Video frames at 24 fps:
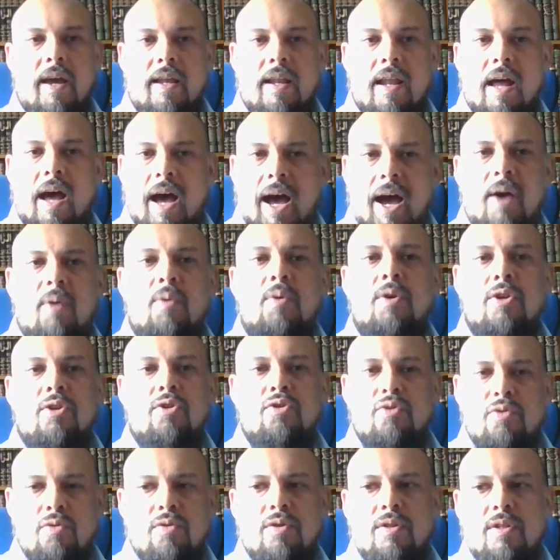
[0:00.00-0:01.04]
and our
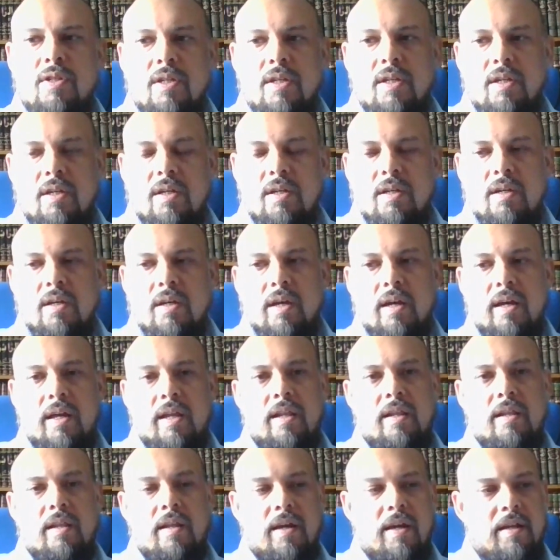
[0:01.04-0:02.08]
duty
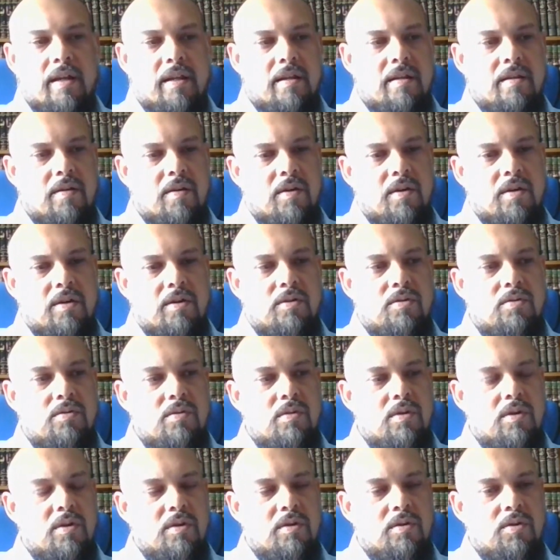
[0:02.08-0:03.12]
and and uh,
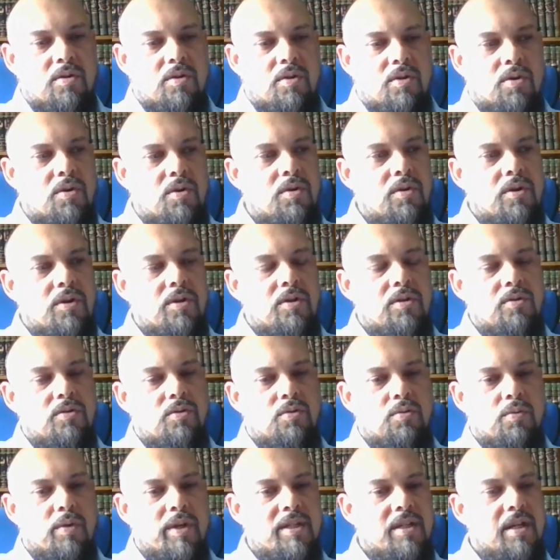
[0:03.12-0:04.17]
uh, you know,
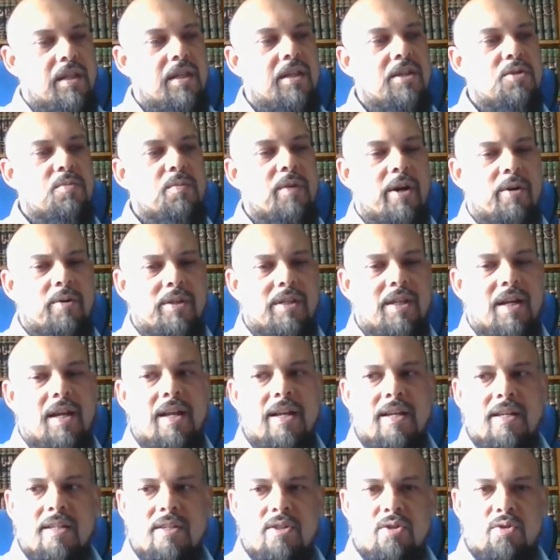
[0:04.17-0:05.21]
towards Allah Subhanahu wa
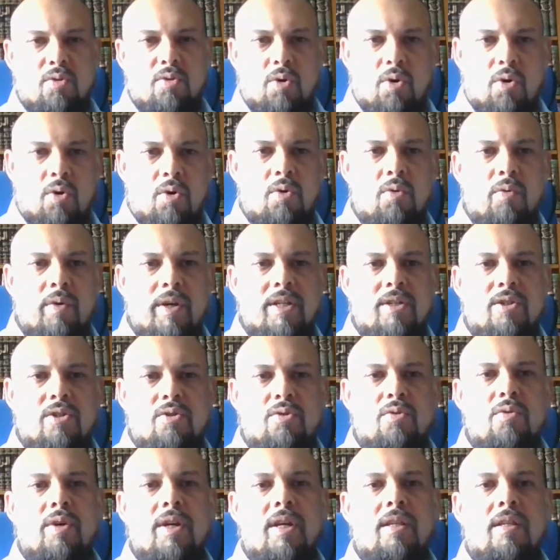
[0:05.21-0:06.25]
Taala is to
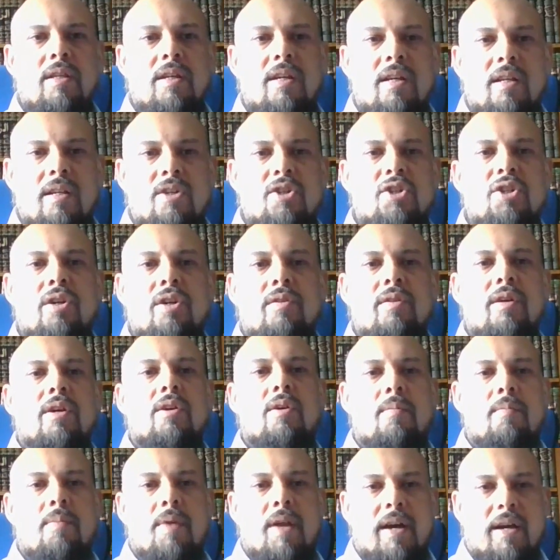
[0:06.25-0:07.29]
always do it in a
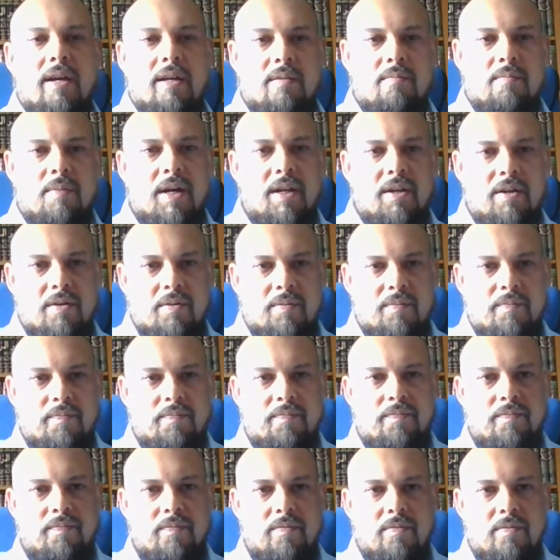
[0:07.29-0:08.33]
Sharia compliant manner,
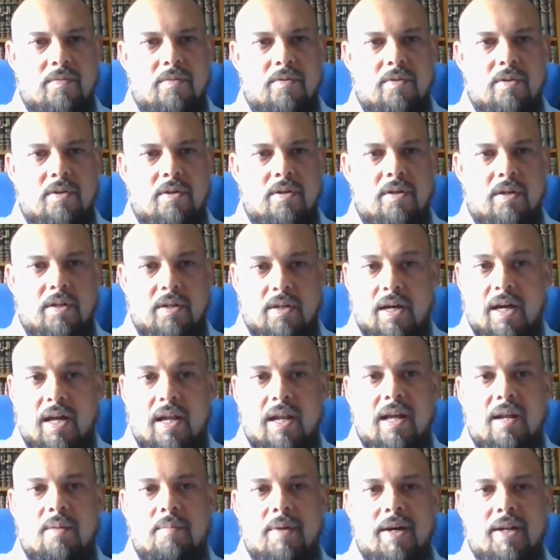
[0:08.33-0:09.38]
in a
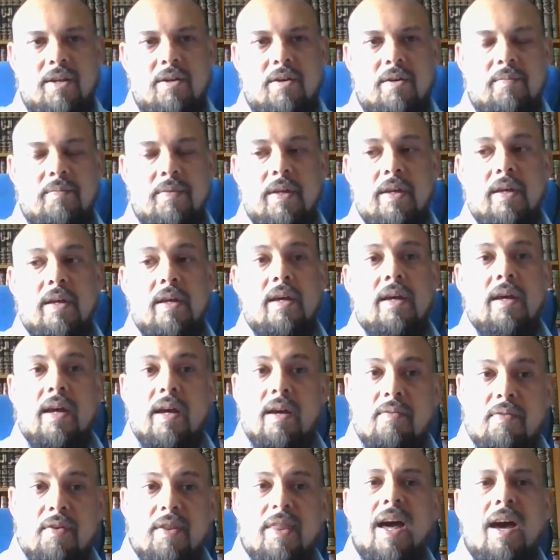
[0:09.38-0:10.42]
halal manner.
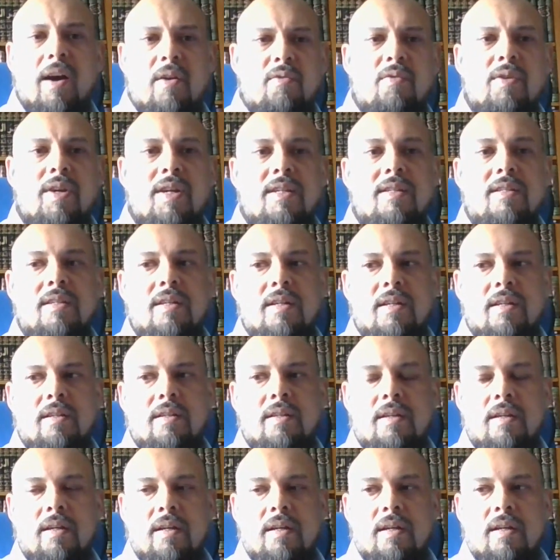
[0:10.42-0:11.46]
And for that
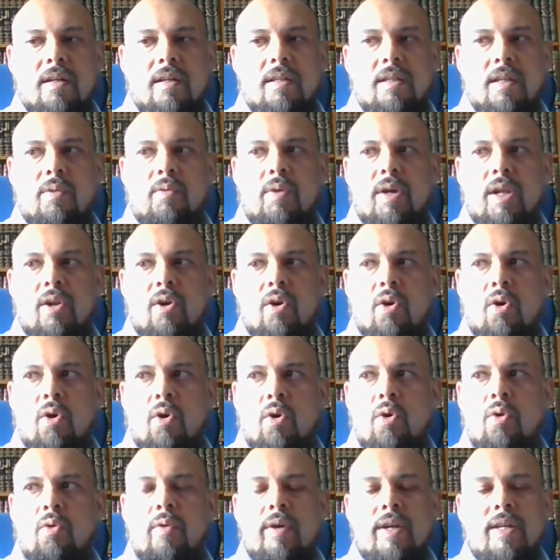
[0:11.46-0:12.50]
reason, there will
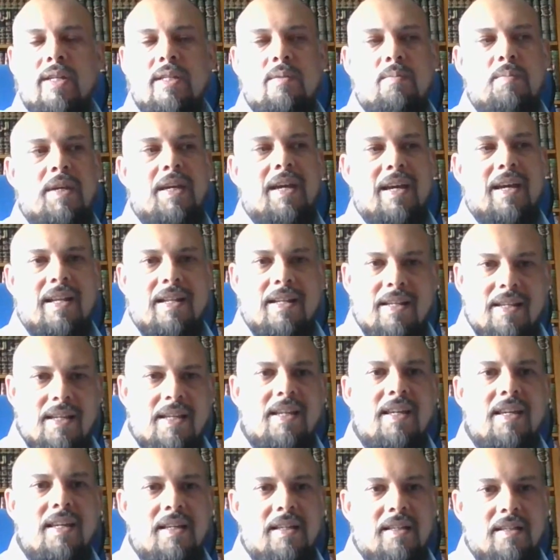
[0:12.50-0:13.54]
always be a
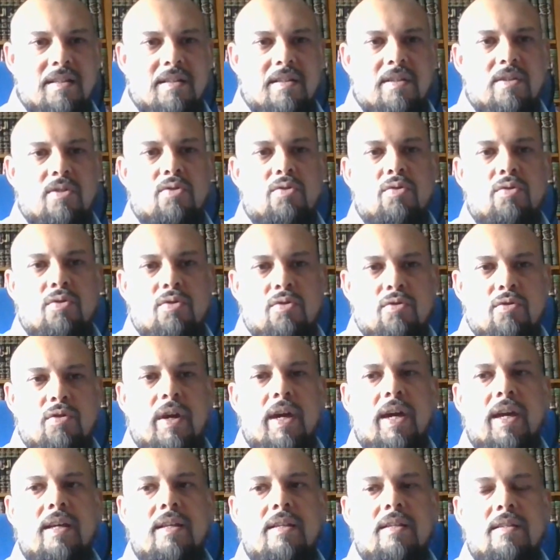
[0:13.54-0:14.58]
need to
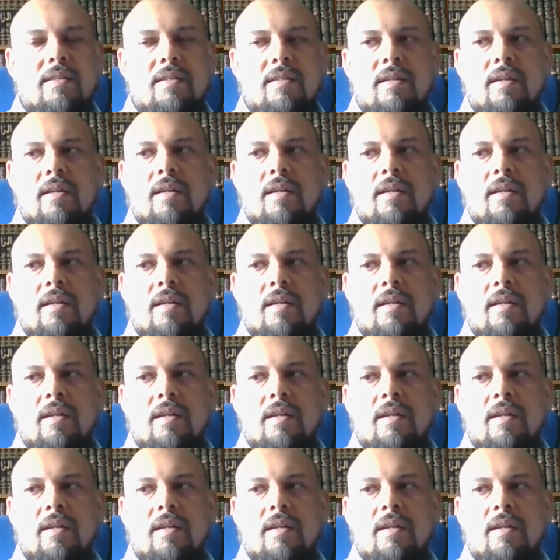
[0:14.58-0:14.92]
create